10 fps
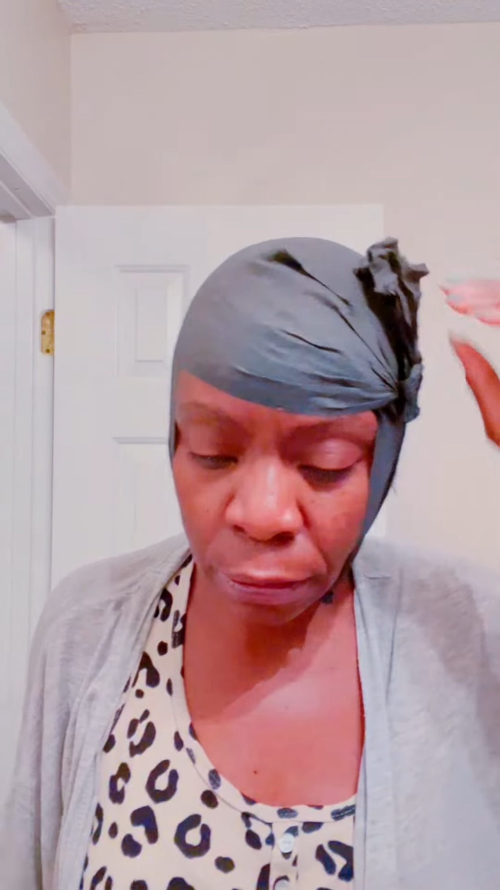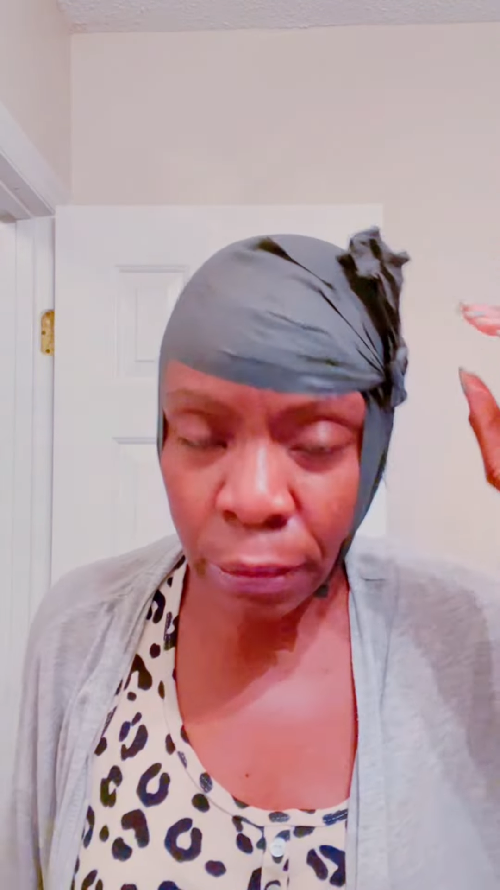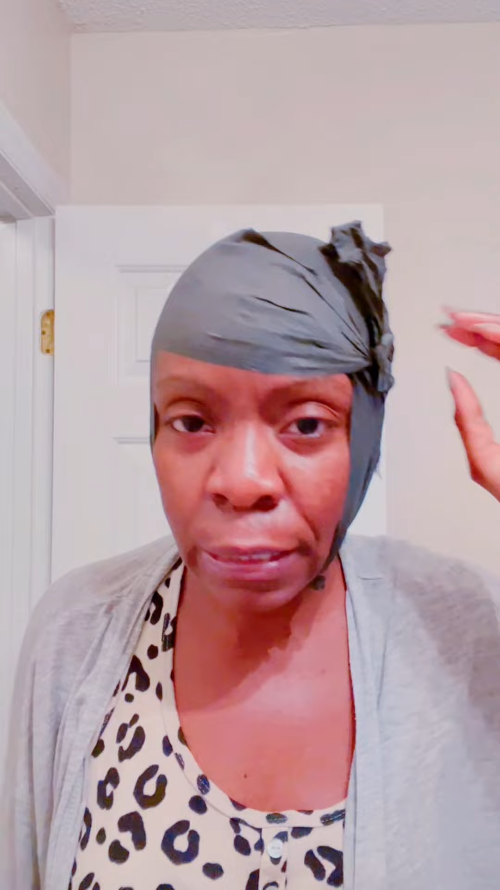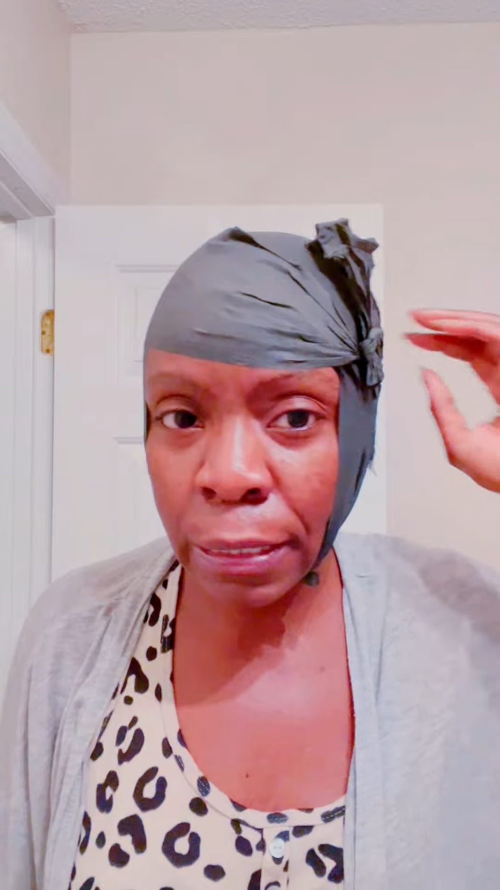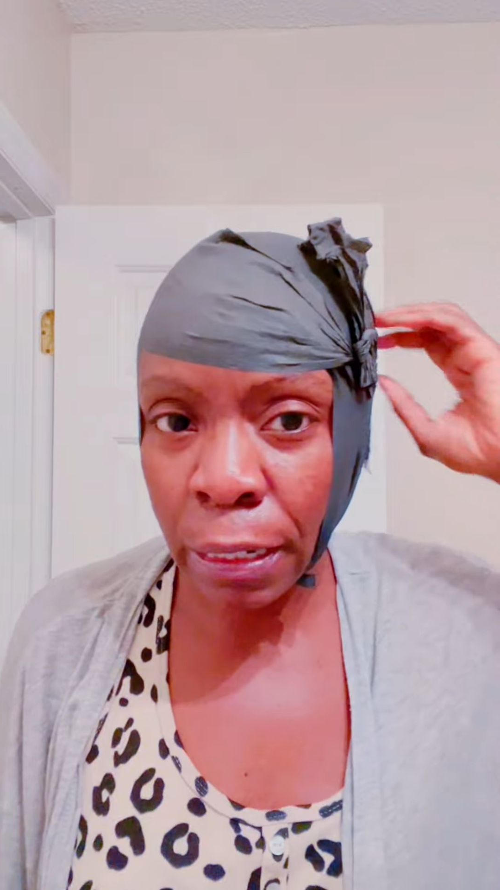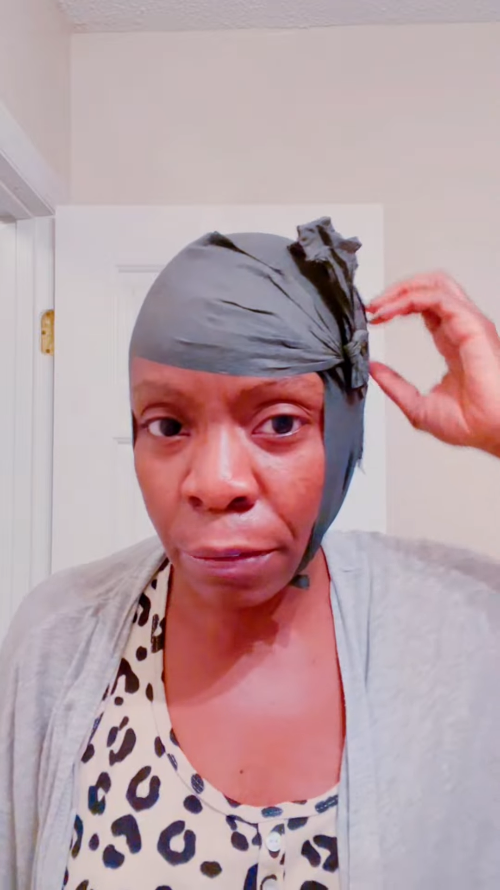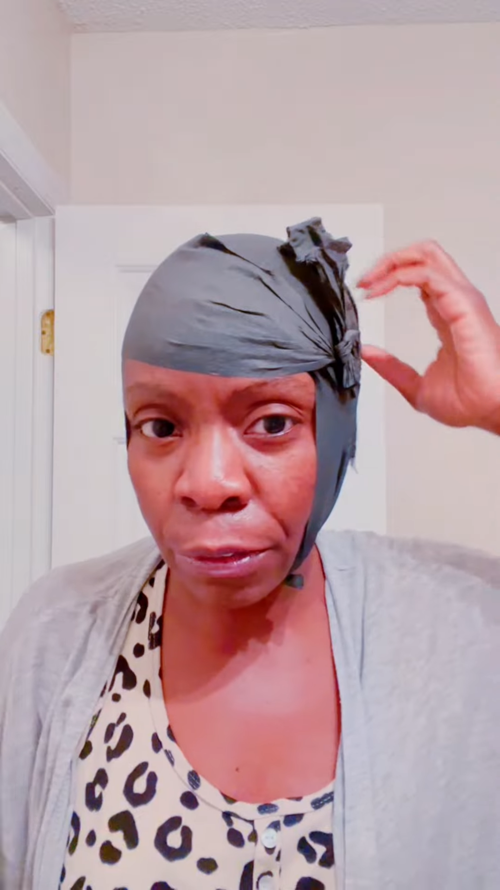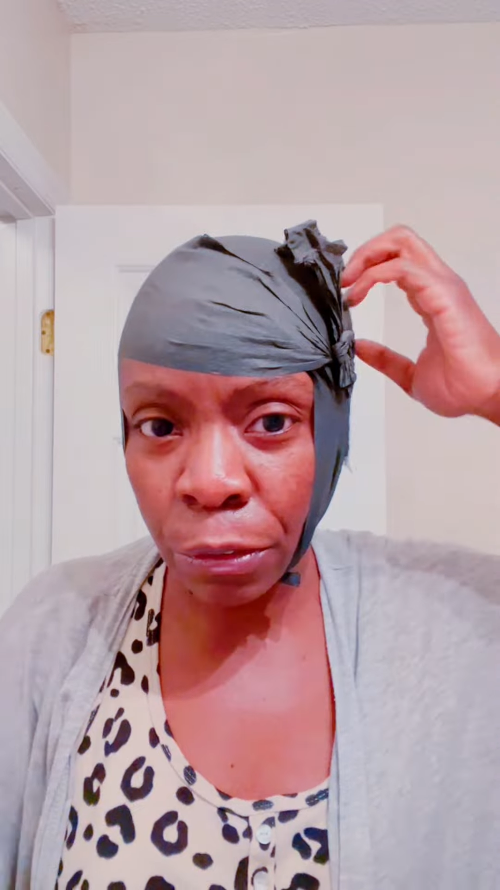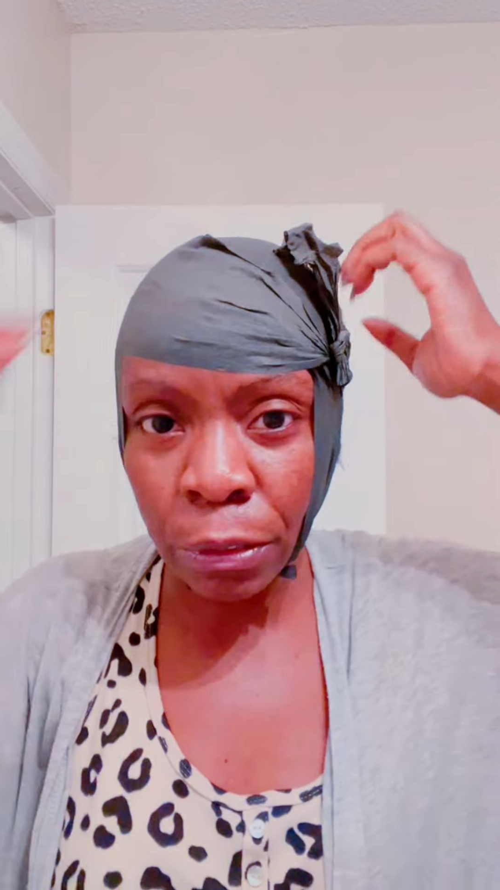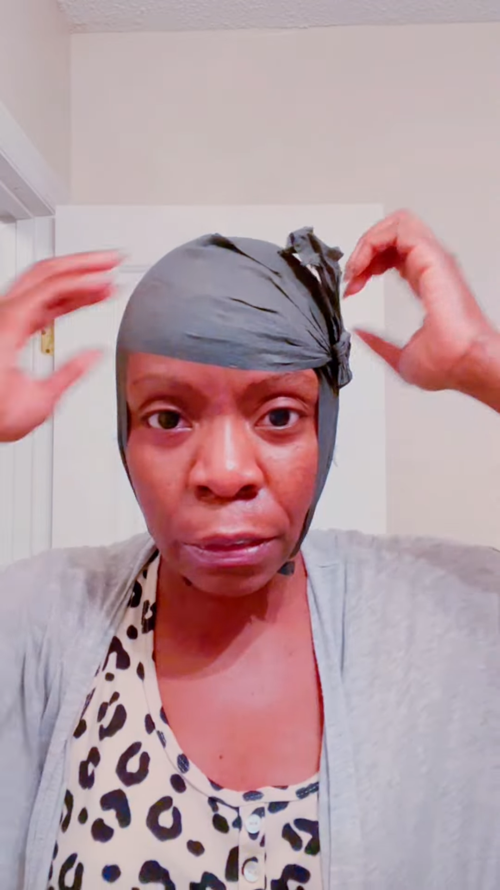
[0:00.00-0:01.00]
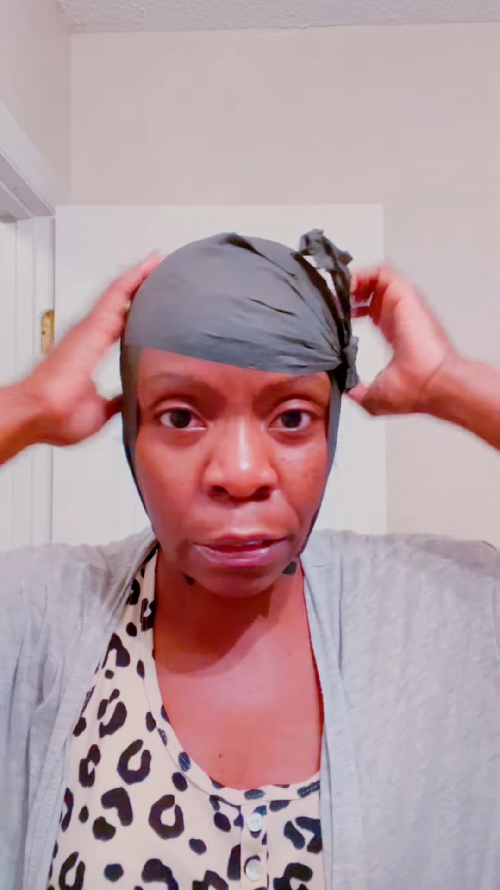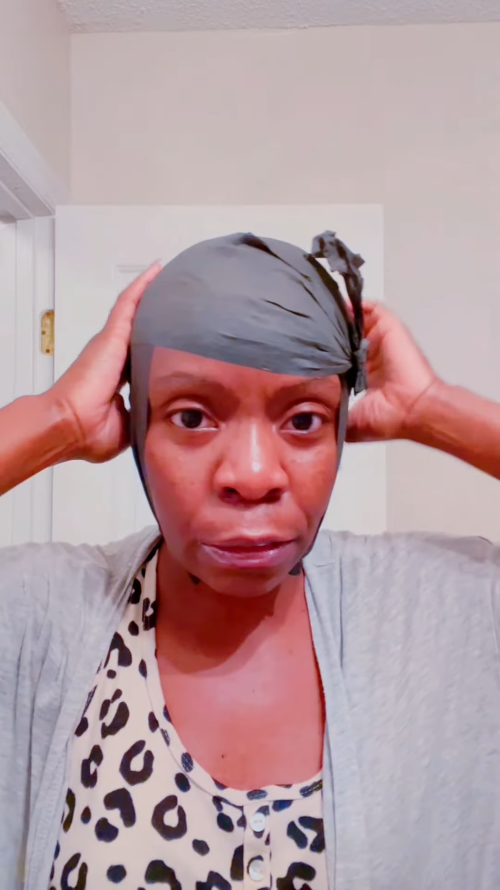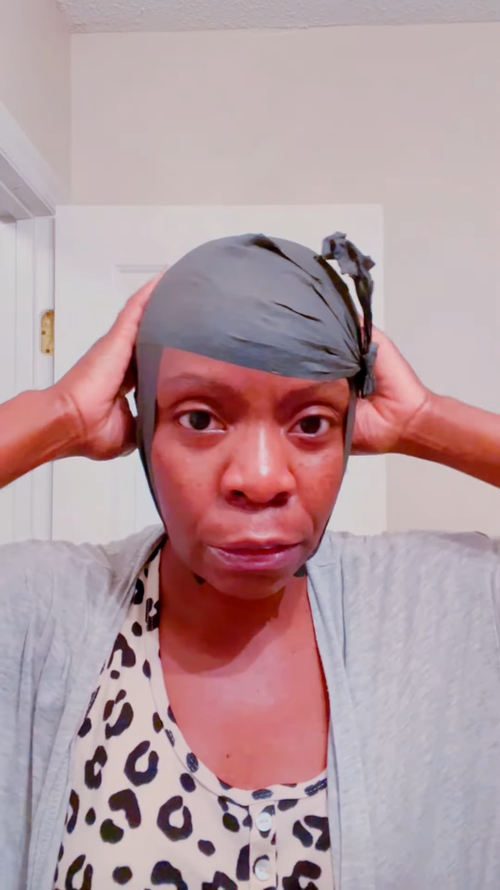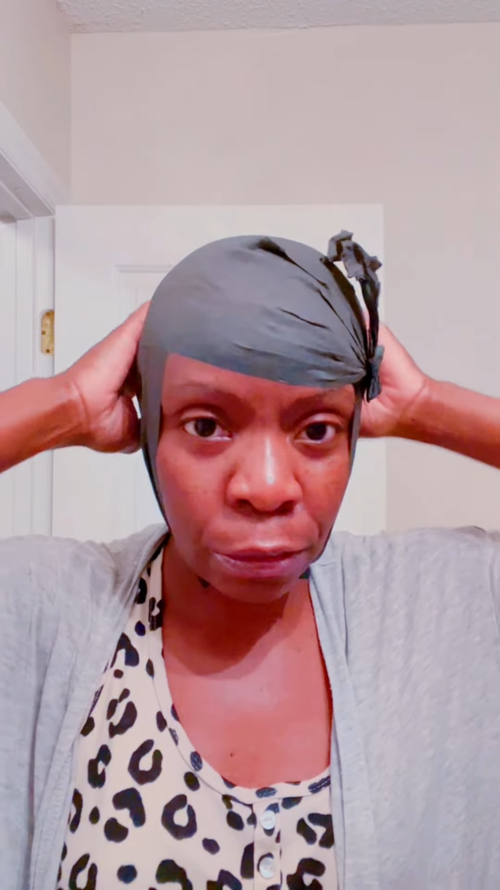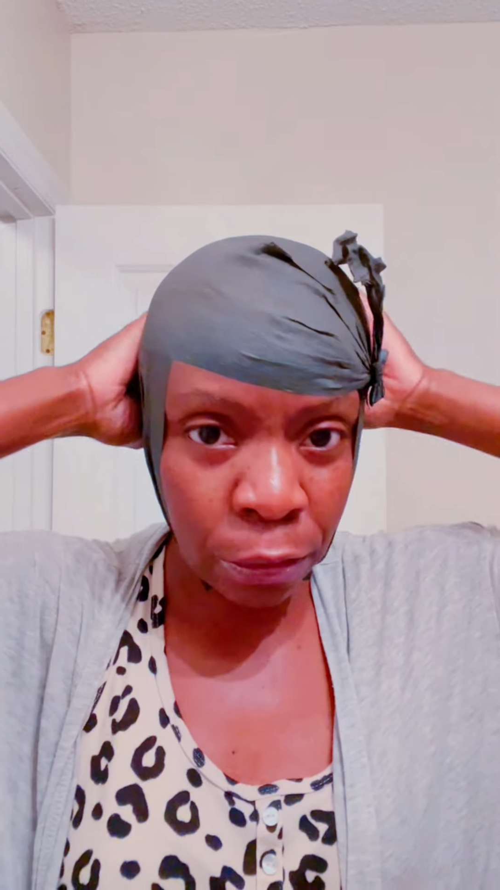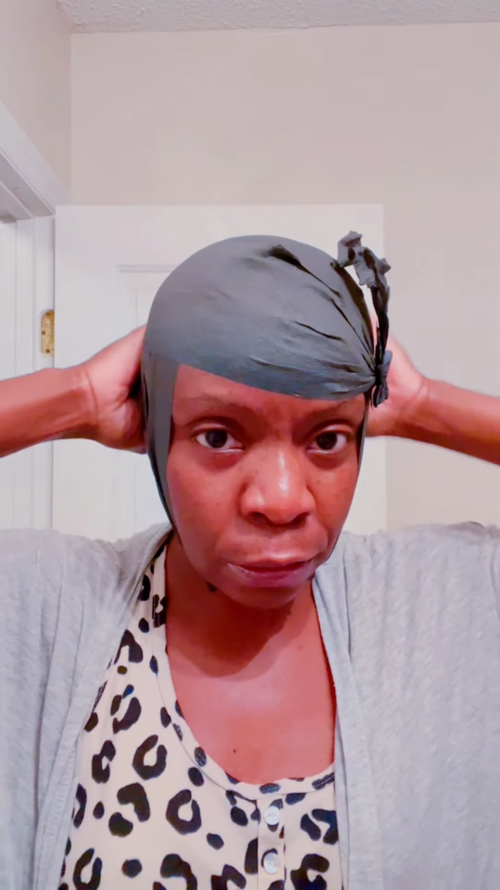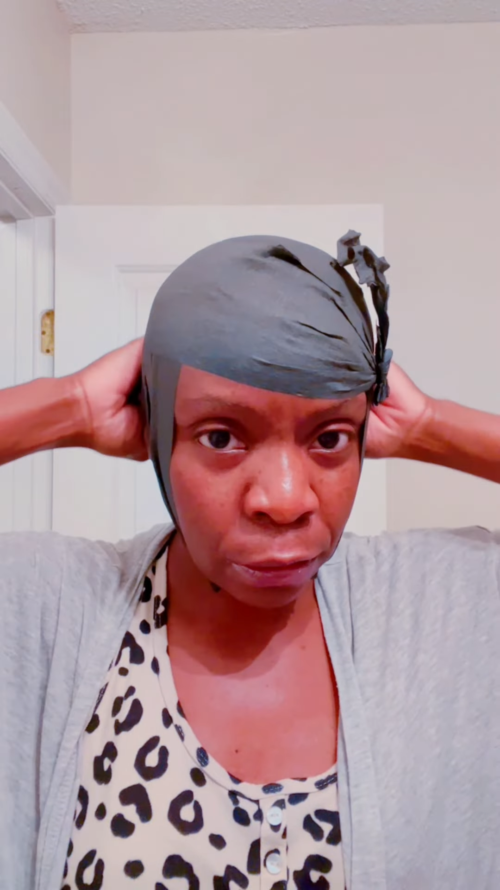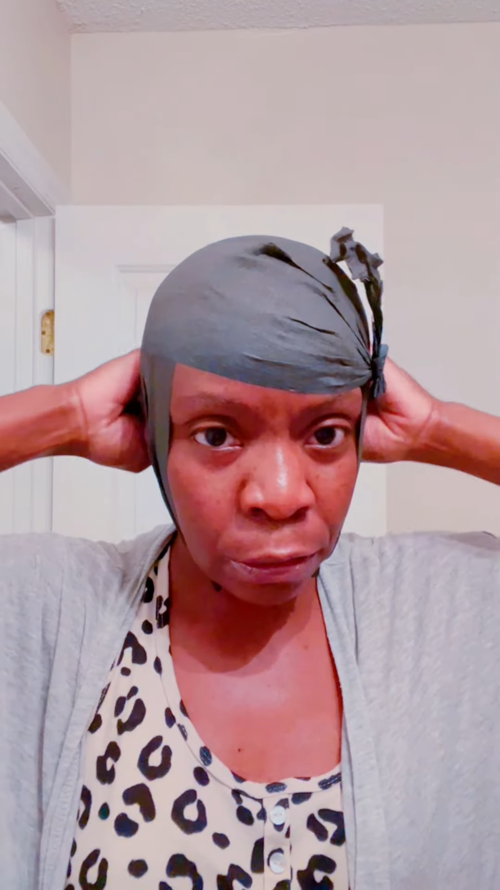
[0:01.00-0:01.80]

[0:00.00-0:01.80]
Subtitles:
Let's not even use the scissors.